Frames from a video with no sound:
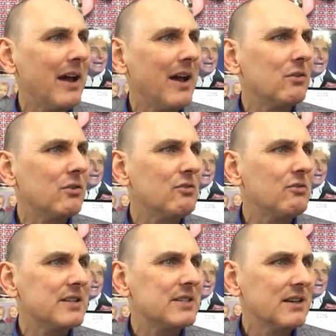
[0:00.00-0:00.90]
how, how
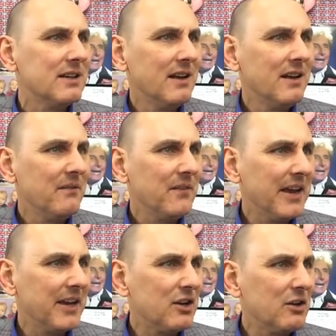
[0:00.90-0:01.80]
glorious!
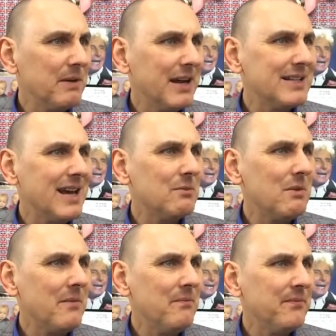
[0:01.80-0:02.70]
It could be. Is that the
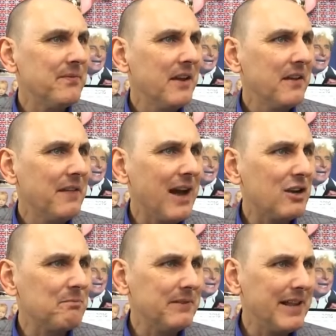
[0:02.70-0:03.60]
one?
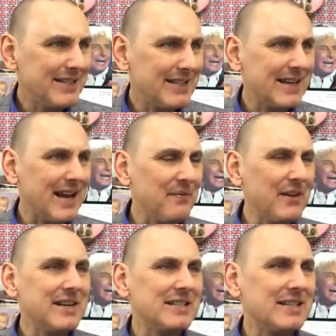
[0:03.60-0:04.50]
That could. This is it. I
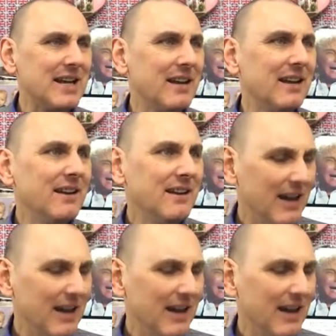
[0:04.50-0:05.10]
think this is it.